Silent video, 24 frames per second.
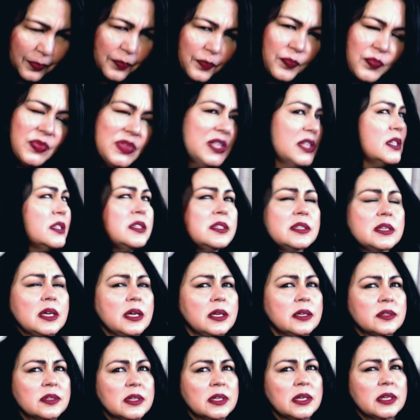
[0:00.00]
This
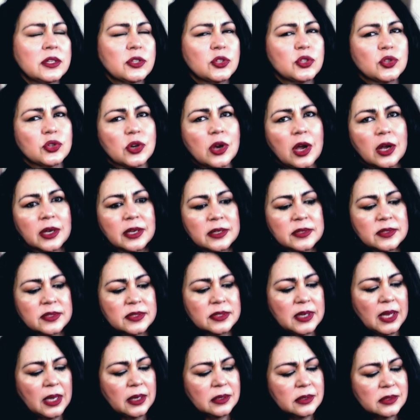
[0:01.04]
isn't as strong a
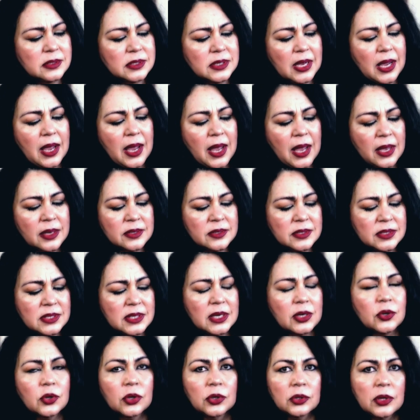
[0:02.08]
scent as
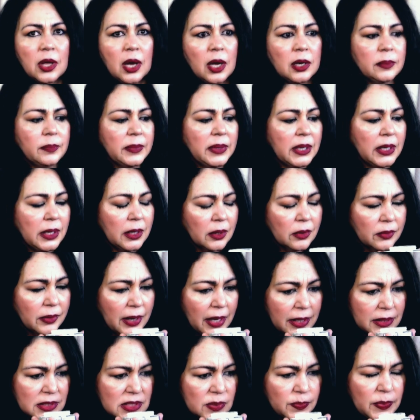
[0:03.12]
the Guerlain
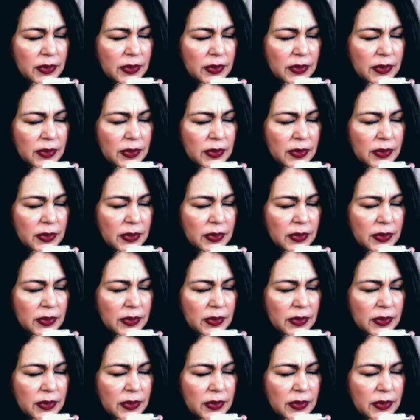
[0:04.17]
Meteorites,